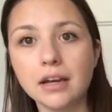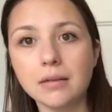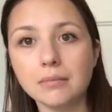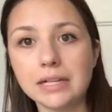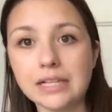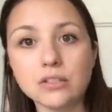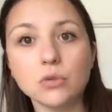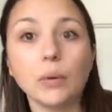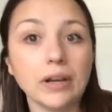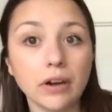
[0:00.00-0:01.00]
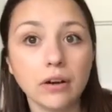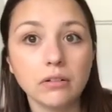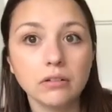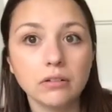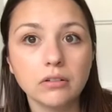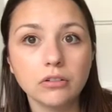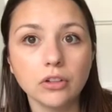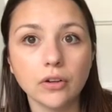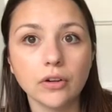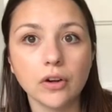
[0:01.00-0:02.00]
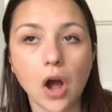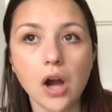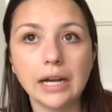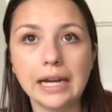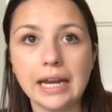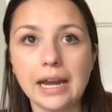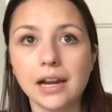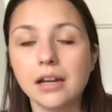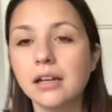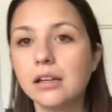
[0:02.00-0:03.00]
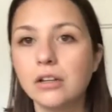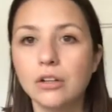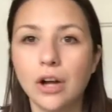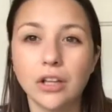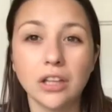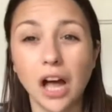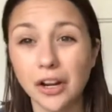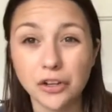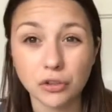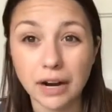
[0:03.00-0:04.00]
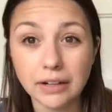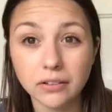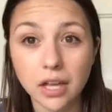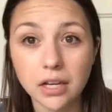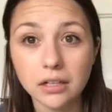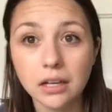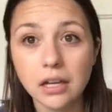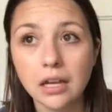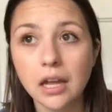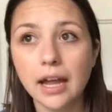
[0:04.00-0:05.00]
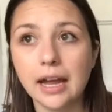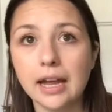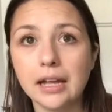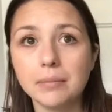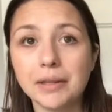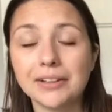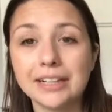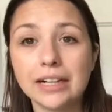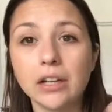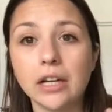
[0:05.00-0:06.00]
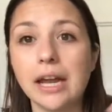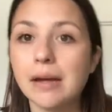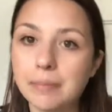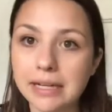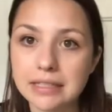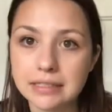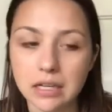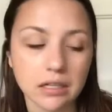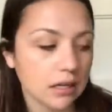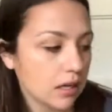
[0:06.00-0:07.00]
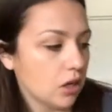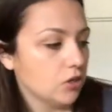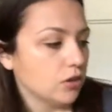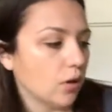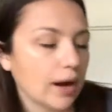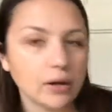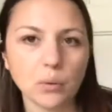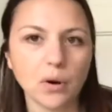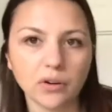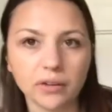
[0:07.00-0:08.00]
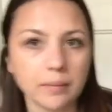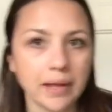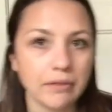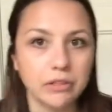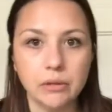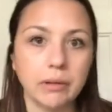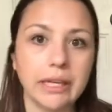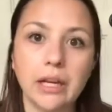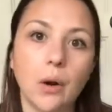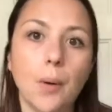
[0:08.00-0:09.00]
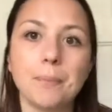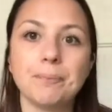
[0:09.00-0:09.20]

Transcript: east window, so they're not getting a lot of direct sun, but they're getting a lot of ambient sun, so I don't water them that frequently at all.